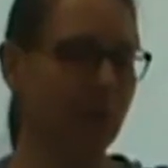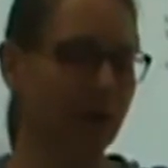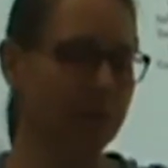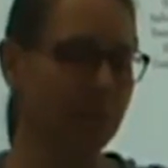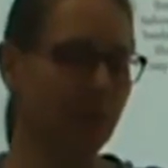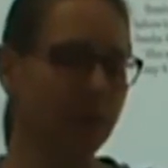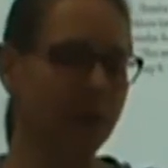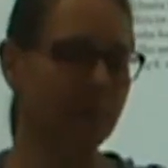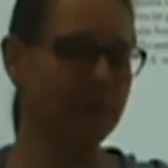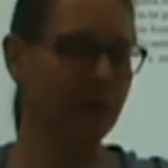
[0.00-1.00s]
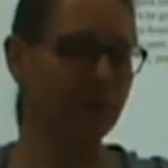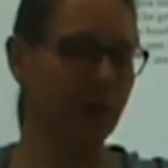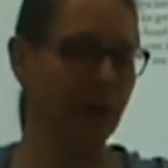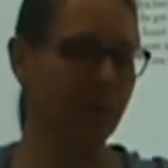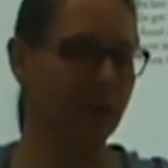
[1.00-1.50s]
walls, pulling himself
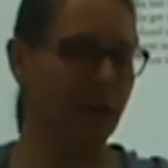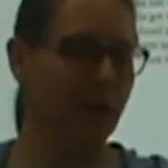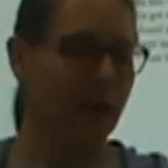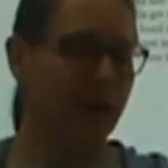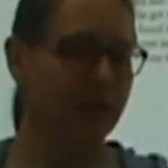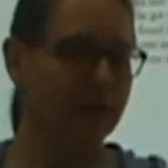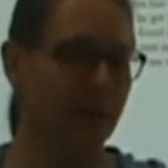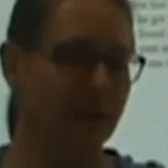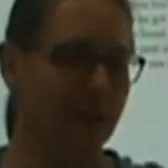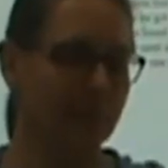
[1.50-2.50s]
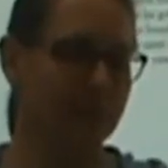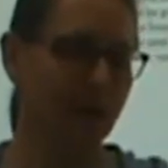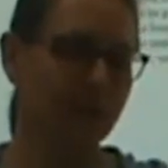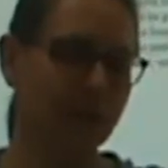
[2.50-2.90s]
up. He steadied himself